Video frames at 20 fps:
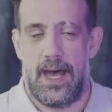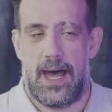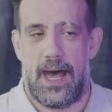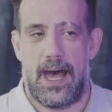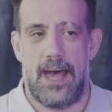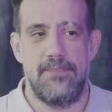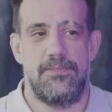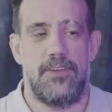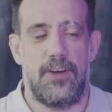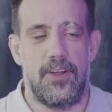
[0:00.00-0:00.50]

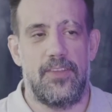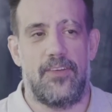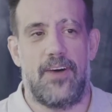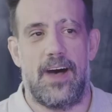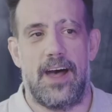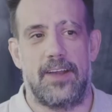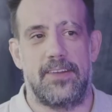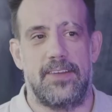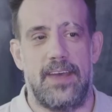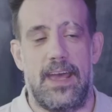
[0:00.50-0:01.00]
I've
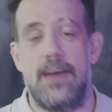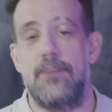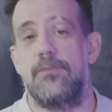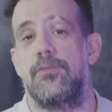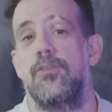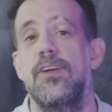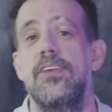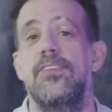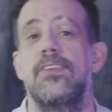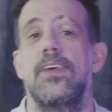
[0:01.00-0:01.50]
unlocked
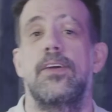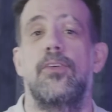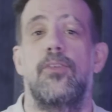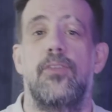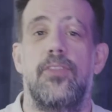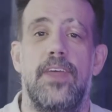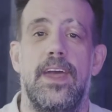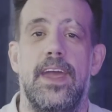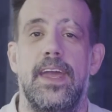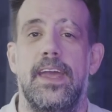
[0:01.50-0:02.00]
every single
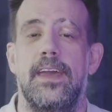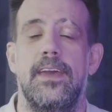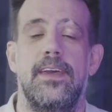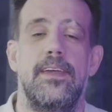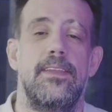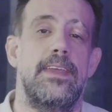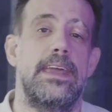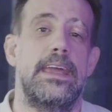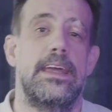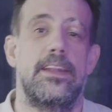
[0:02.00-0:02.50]
thing
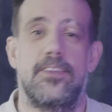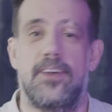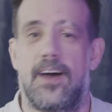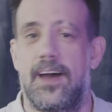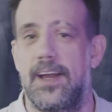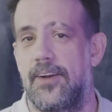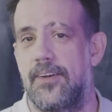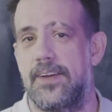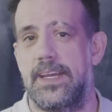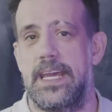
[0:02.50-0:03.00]
in the
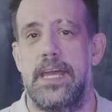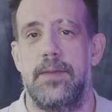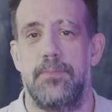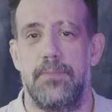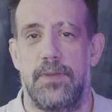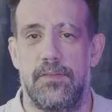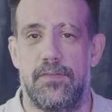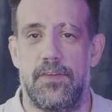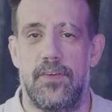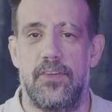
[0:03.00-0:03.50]
entire game,
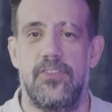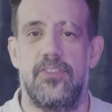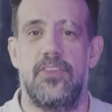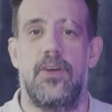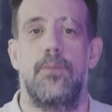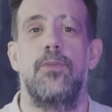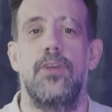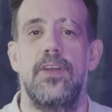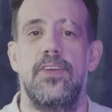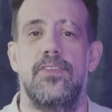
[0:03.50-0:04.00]
but for
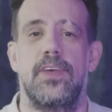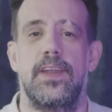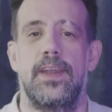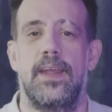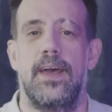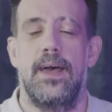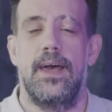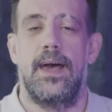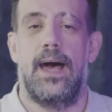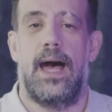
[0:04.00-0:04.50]
some reason,